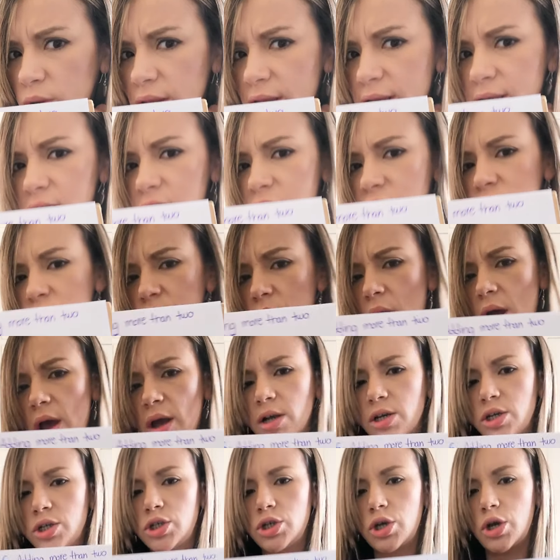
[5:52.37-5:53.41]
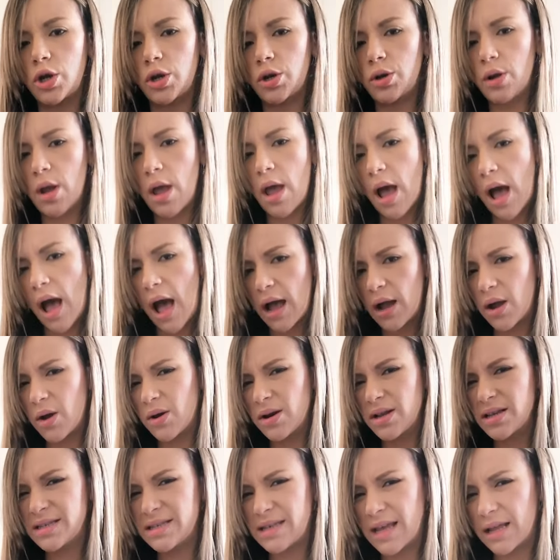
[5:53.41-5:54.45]
the instruction. I'm
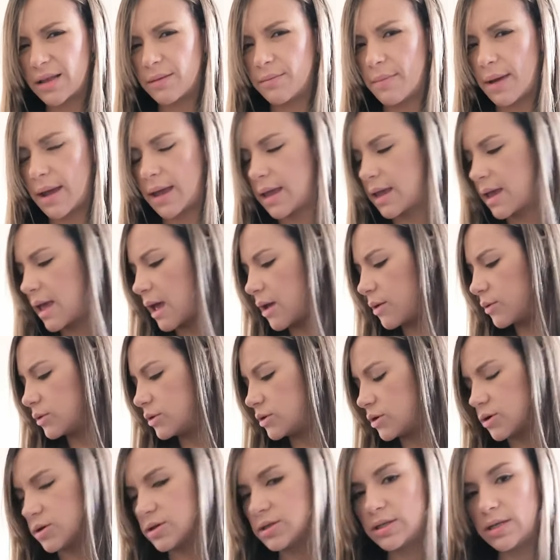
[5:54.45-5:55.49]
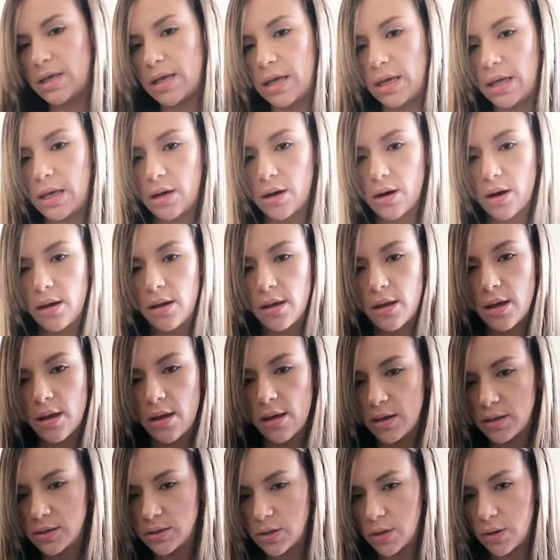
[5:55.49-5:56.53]
going to set my counters here
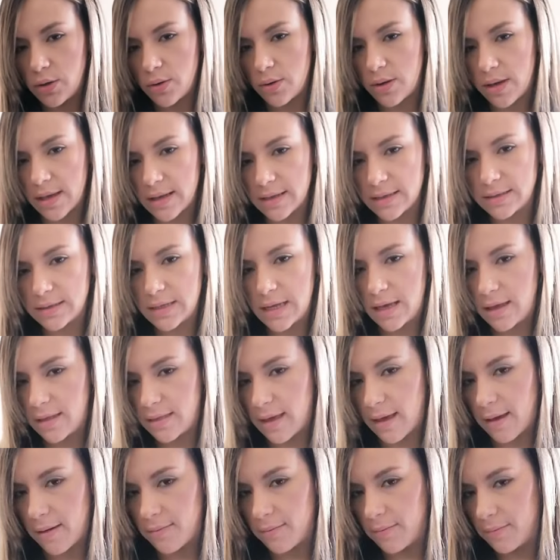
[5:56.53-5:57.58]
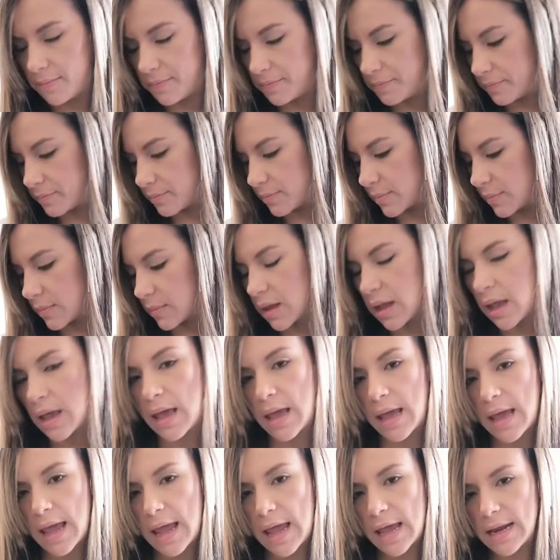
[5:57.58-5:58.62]
so you can see them.
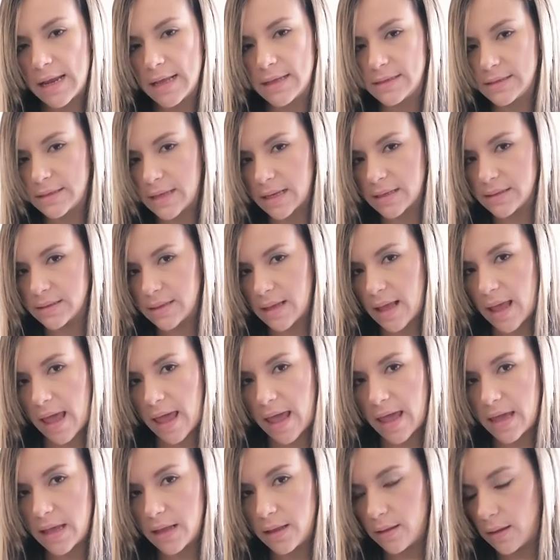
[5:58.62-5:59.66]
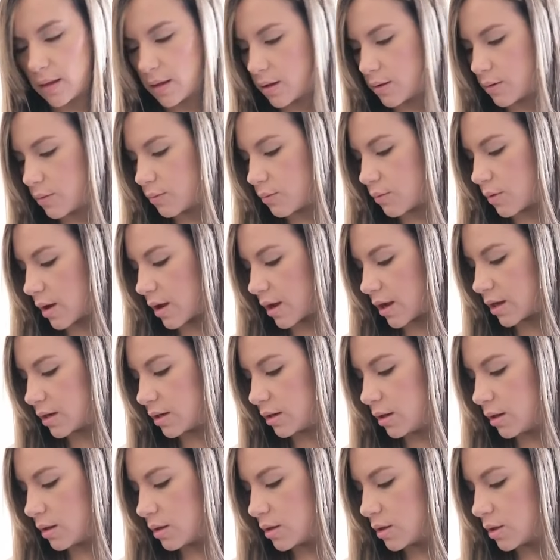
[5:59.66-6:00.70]
And it says 8,
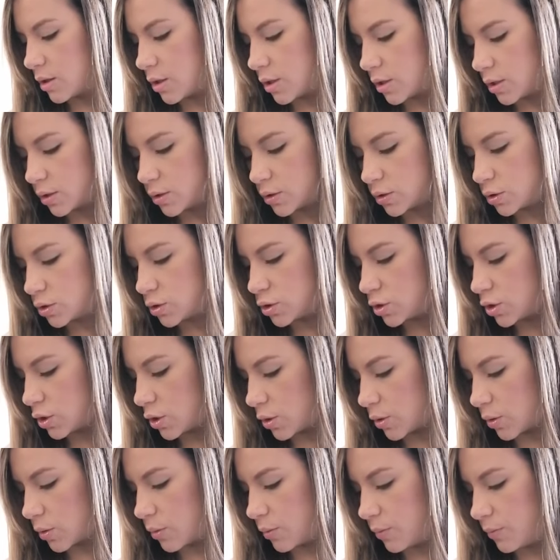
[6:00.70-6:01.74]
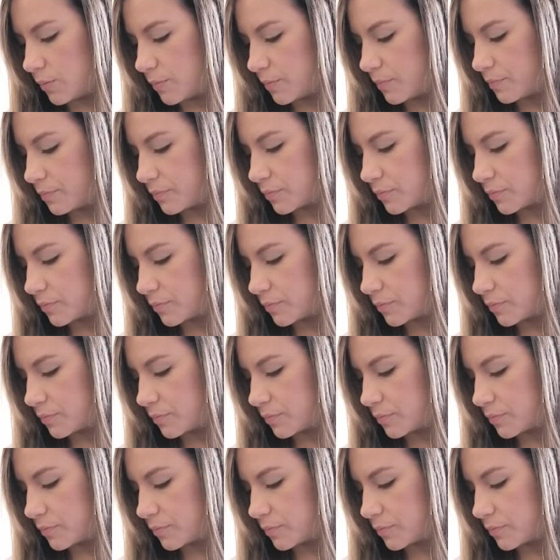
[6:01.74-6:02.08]
1, 2,